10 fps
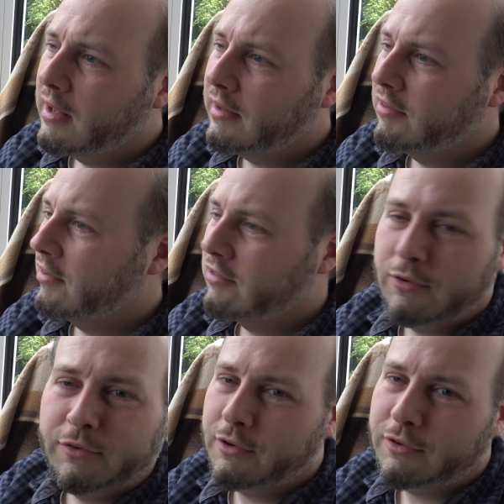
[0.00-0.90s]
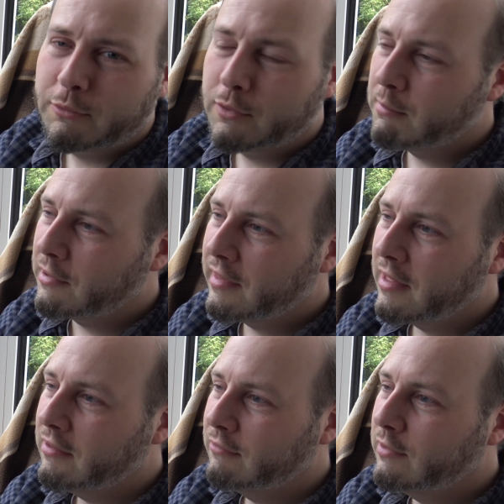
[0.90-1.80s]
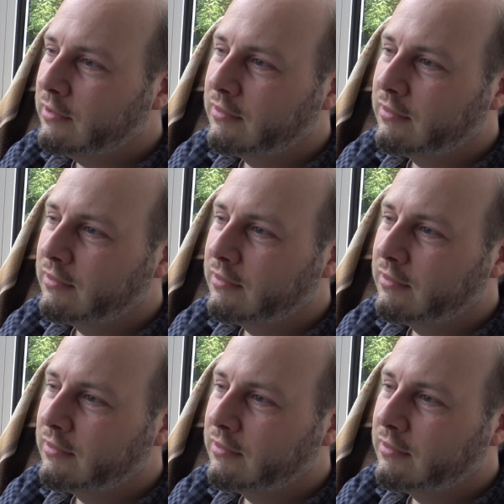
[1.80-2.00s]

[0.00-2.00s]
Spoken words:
And he says, oh no, don't worry about that.